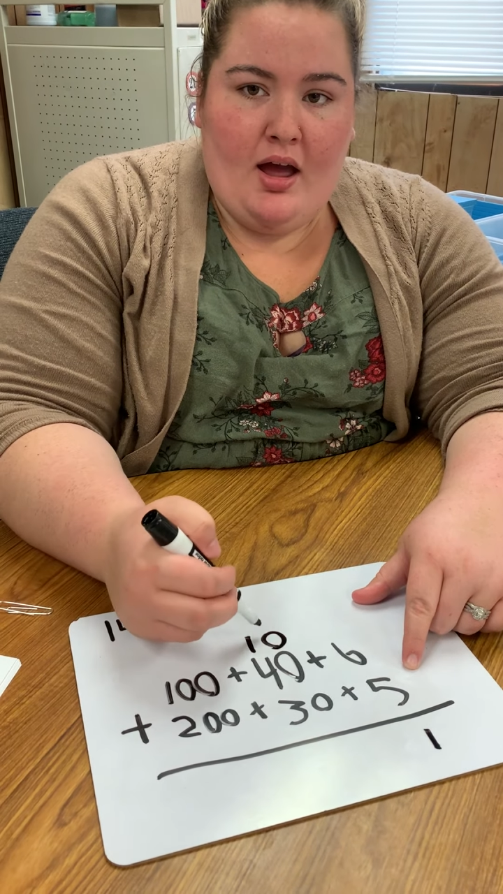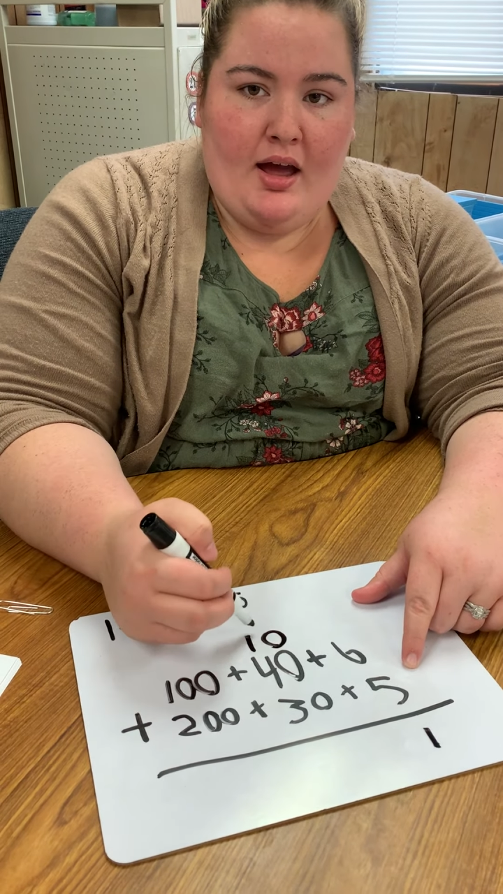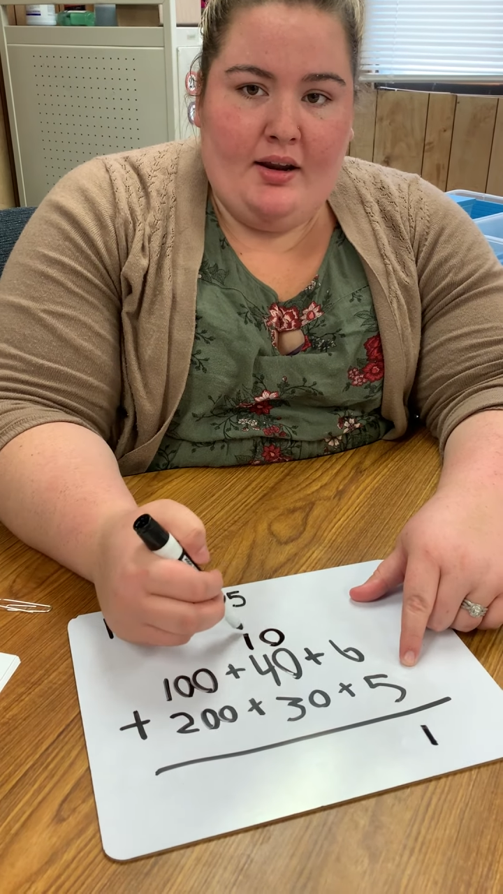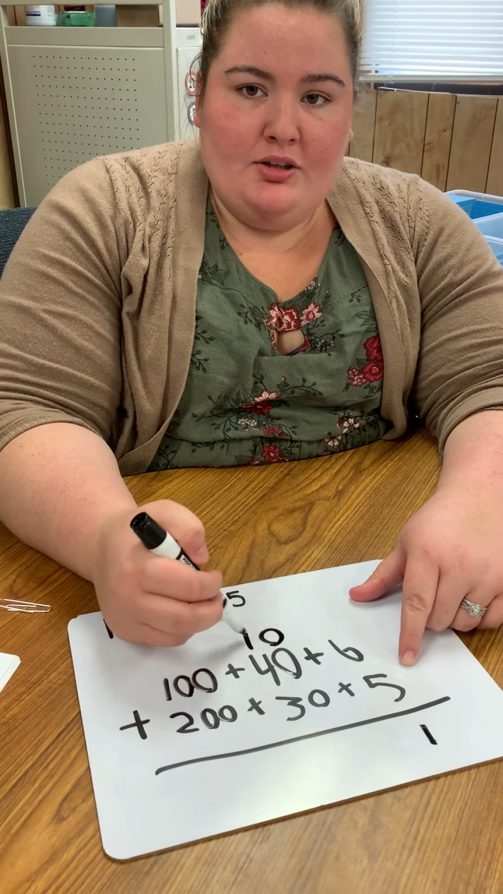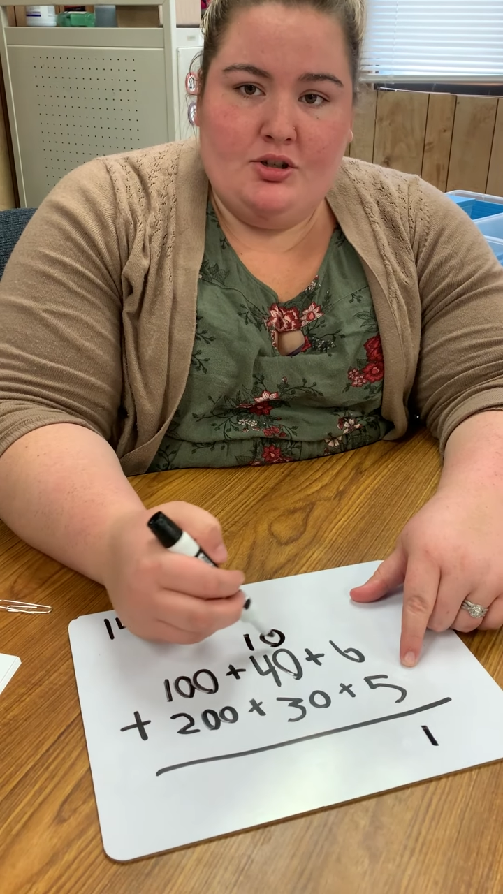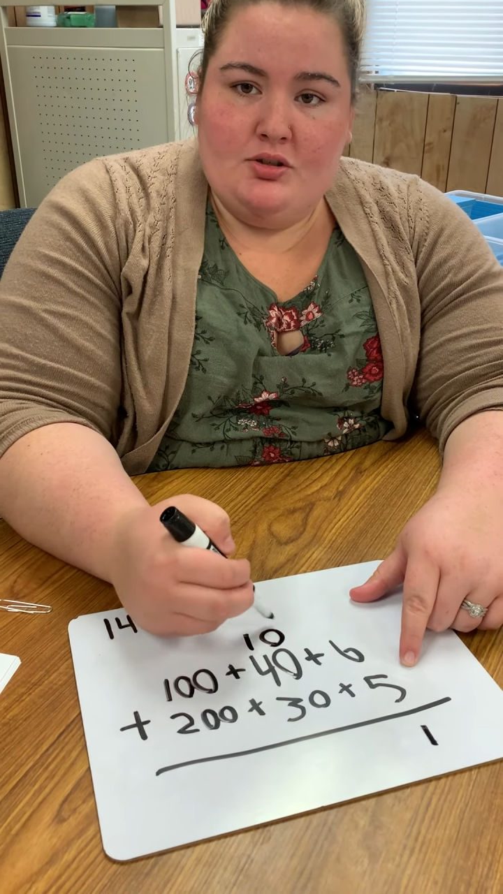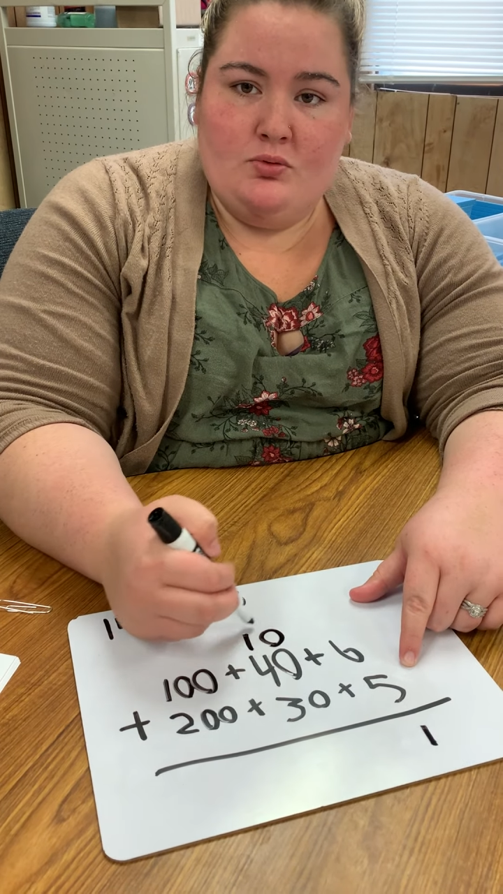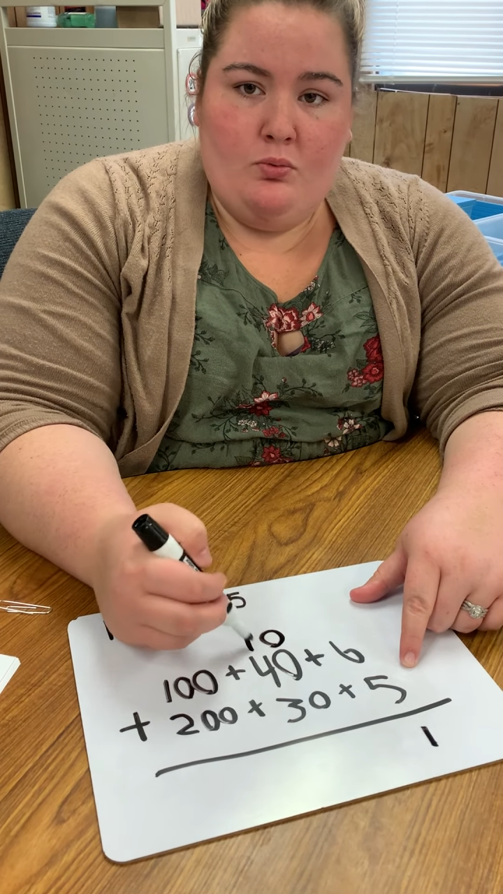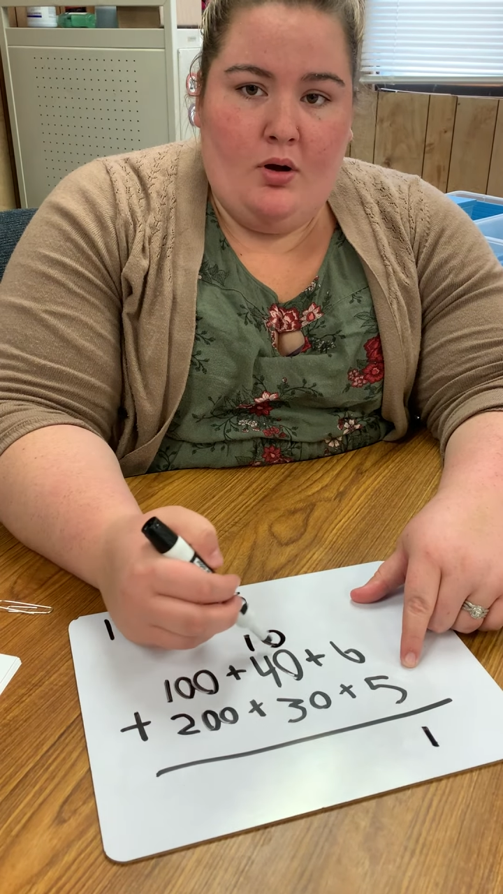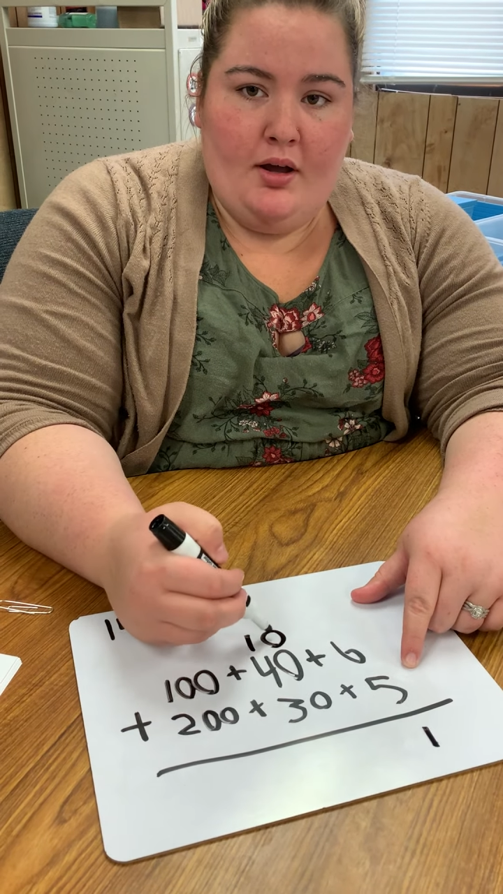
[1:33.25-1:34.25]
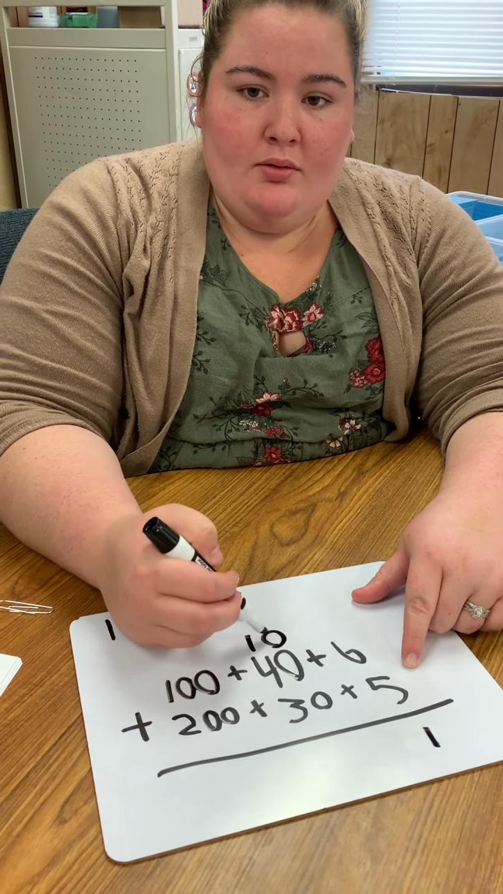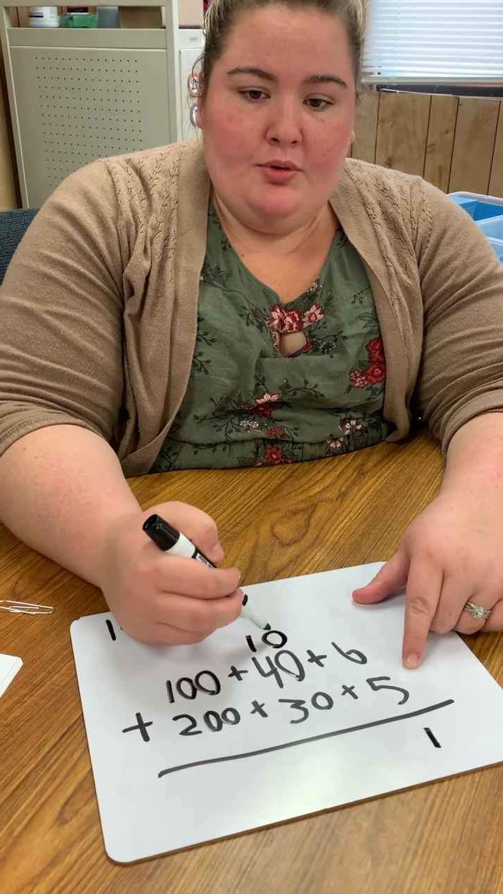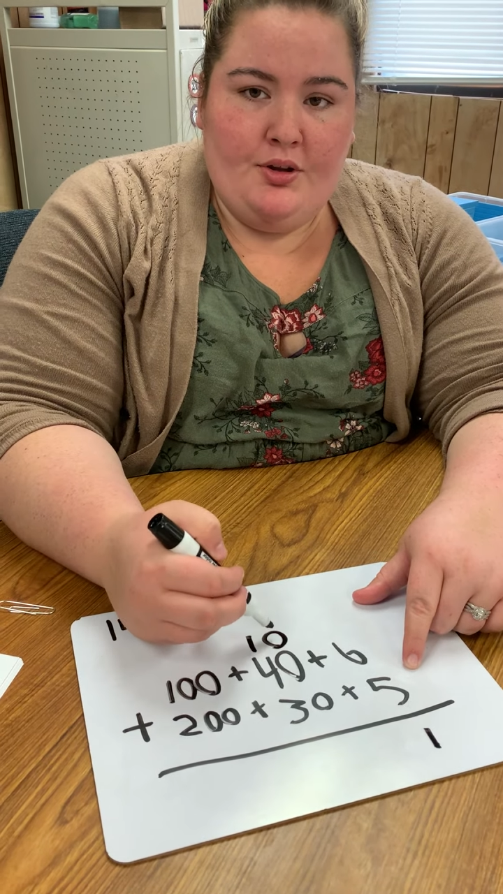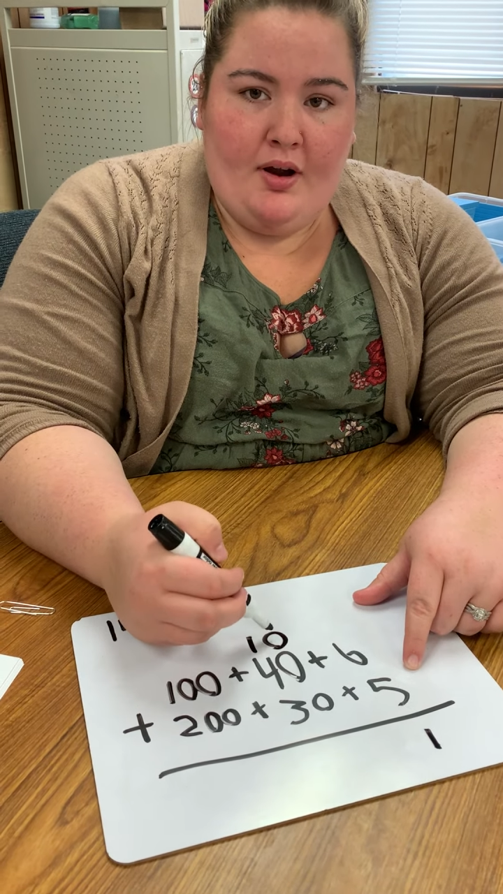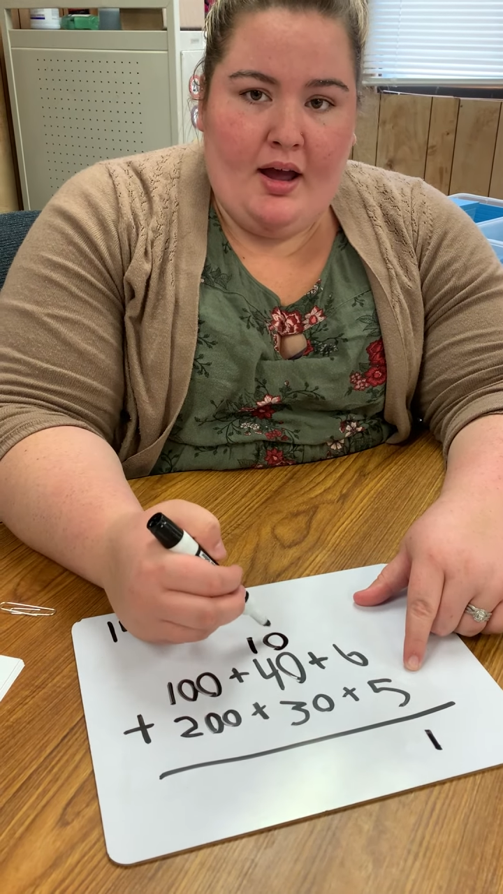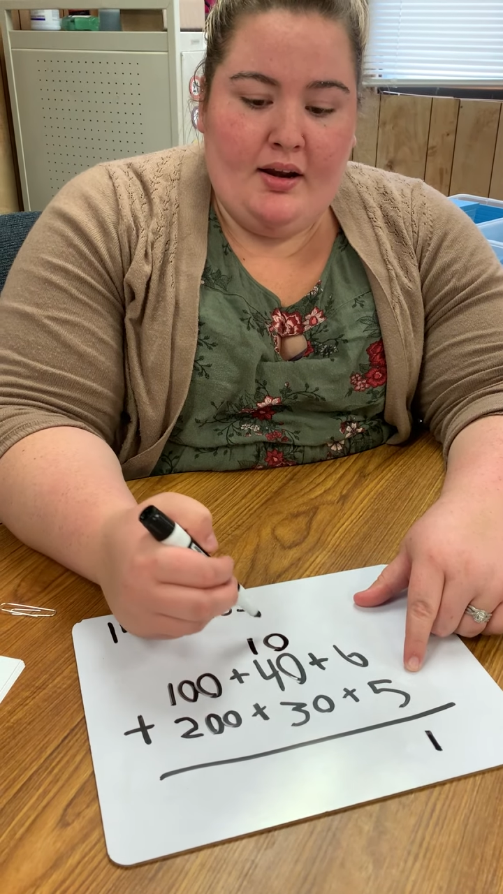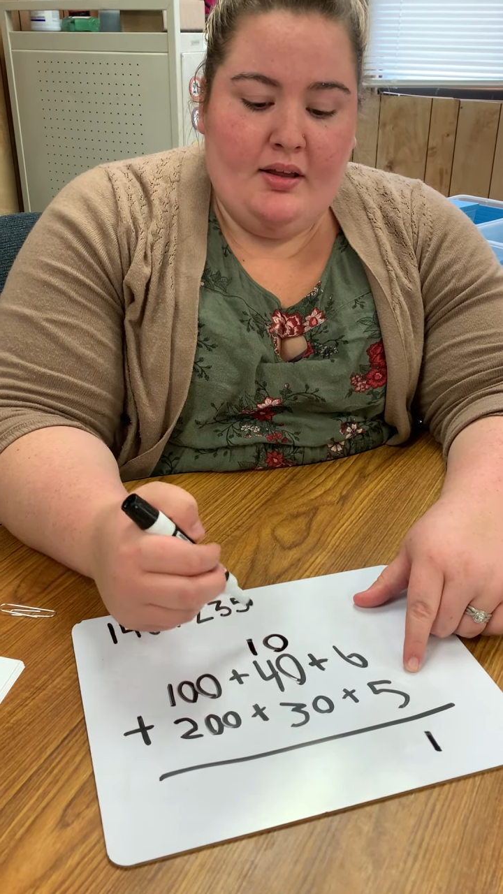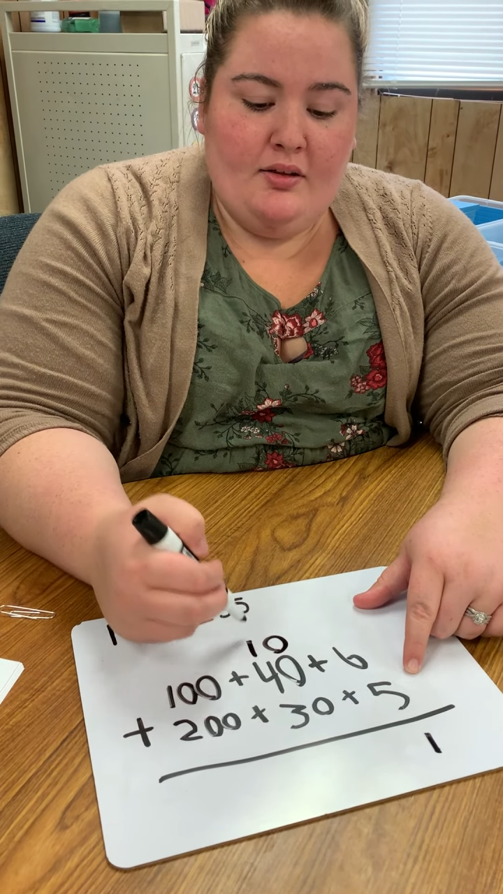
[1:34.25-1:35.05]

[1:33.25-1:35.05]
adding just one when they're adding,